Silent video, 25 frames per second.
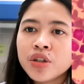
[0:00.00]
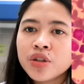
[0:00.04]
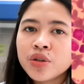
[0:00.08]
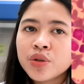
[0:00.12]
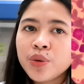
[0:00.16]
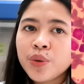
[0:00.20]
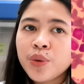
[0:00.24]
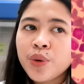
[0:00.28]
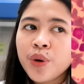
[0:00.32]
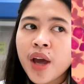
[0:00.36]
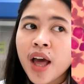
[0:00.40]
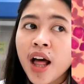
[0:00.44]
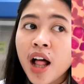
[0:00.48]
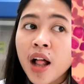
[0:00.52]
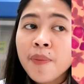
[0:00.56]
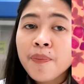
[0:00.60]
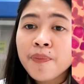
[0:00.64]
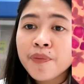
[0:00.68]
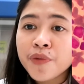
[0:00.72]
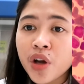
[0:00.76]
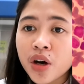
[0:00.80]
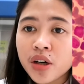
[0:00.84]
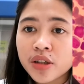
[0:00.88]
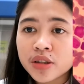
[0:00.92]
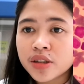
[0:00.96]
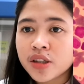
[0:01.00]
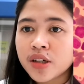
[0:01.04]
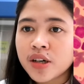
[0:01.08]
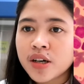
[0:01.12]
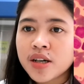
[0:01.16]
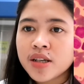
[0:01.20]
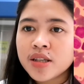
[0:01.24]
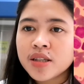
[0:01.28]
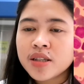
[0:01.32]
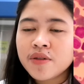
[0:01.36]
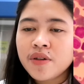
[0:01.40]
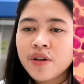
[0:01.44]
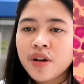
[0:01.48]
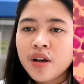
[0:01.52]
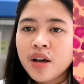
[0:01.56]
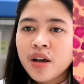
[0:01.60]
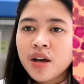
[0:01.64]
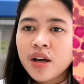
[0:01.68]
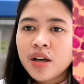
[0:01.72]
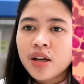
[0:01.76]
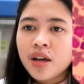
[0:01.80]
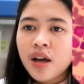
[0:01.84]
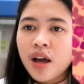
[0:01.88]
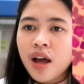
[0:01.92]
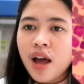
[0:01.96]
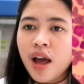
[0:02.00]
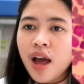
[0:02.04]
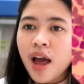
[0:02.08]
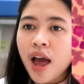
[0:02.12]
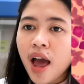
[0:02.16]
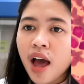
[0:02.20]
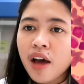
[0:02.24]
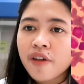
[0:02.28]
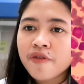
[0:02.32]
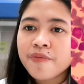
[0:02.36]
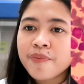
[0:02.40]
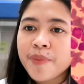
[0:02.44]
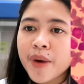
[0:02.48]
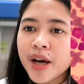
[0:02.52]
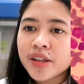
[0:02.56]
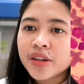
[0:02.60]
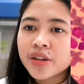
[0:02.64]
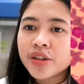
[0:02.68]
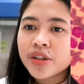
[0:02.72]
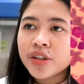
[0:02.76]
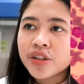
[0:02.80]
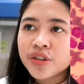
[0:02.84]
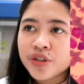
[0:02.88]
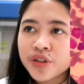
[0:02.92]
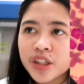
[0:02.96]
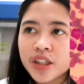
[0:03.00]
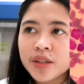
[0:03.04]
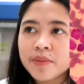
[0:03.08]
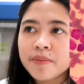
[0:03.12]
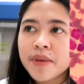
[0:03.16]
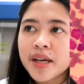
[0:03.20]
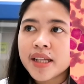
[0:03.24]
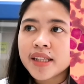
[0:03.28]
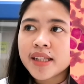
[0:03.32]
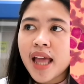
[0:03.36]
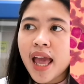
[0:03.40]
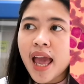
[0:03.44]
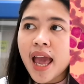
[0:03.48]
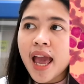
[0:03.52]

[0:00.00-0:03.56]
to help doctors have better treatment